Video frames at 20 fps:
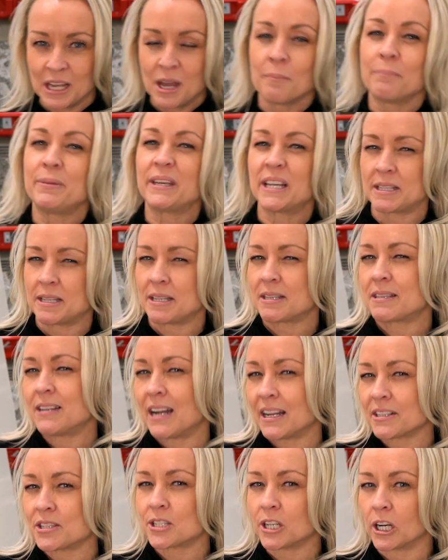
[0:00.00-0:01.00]
because it's
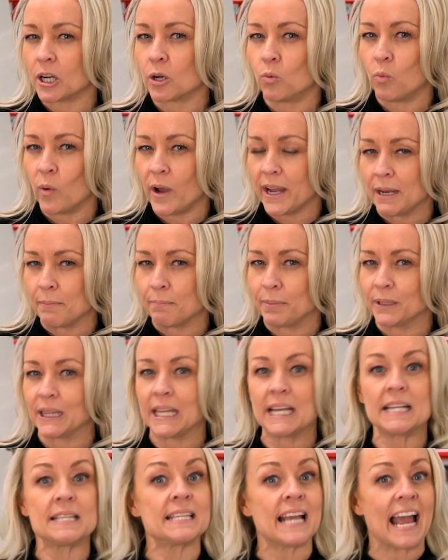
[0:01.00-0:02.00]
not stark white, but
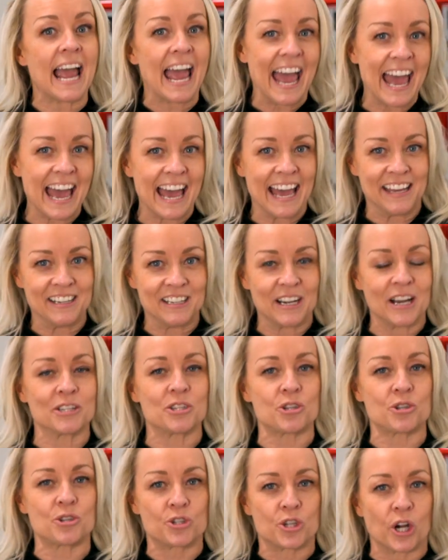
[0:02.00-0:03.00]
let's add a
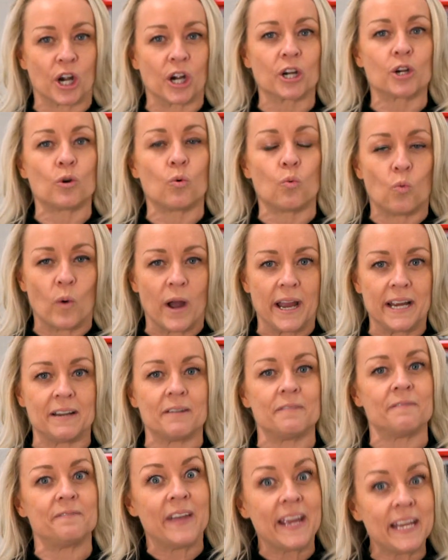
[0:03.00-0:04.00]
stark white
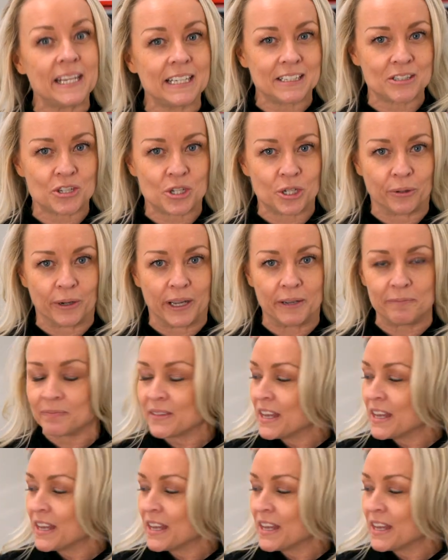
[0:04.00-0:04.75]
veining to it.